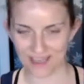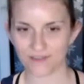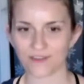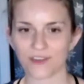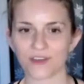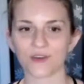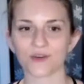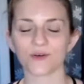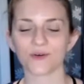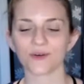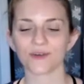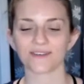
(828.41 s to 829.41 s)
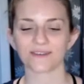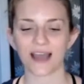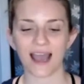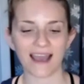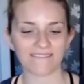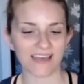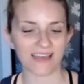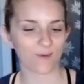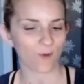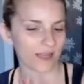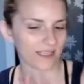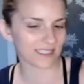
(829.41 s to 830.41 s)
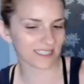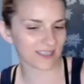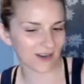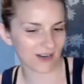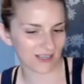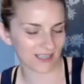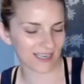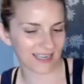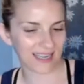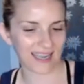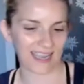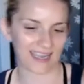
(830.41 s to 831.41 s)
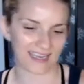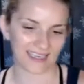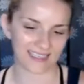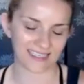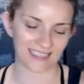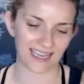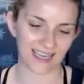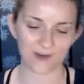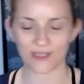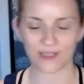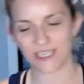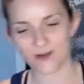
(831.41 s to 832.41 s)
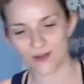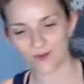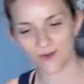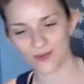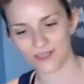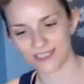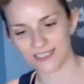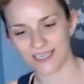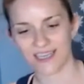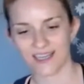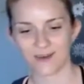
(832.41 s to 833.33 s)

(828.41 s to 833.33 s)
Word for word: If you have that one song, and I know in the yoga world,